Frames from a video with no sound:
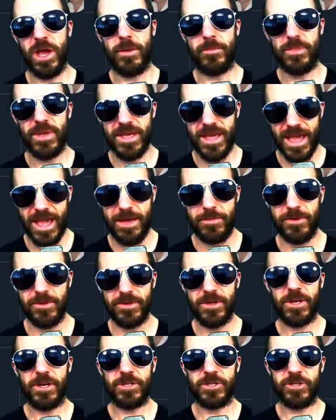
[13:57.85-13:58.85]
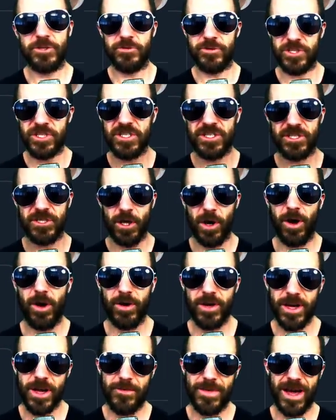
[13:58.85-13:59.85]
be able to just
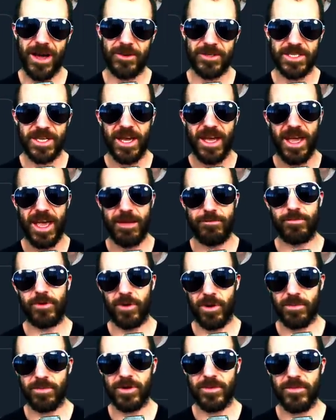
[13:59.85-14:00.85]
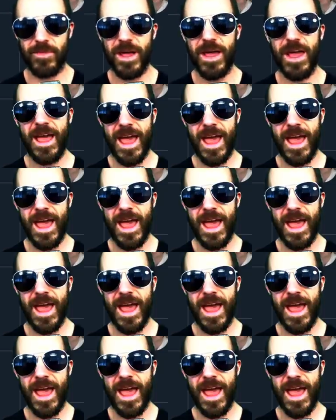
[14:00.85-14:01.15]
talk about a problem